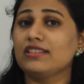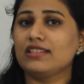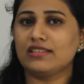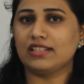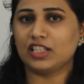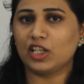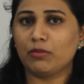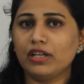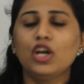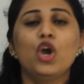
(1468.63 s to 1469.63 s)
This is nothing
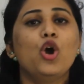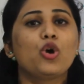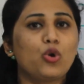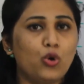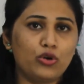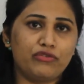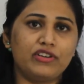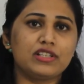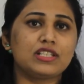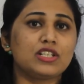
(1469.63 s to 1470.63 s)
but code
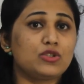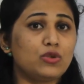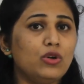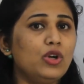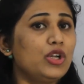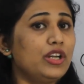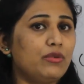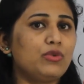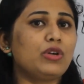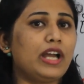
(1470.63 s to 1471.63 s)
first. So
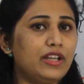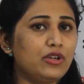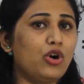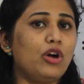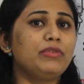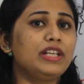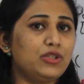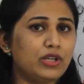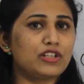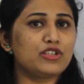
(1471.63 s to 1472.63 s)
now I hope that
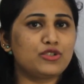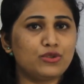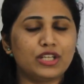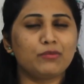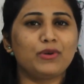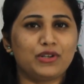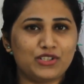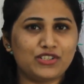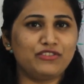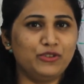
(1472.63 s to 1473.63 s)
you understood the
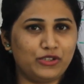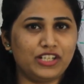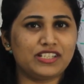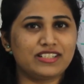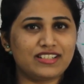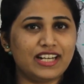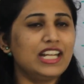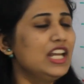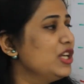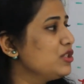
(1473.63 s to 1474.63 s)
importance of notations, right?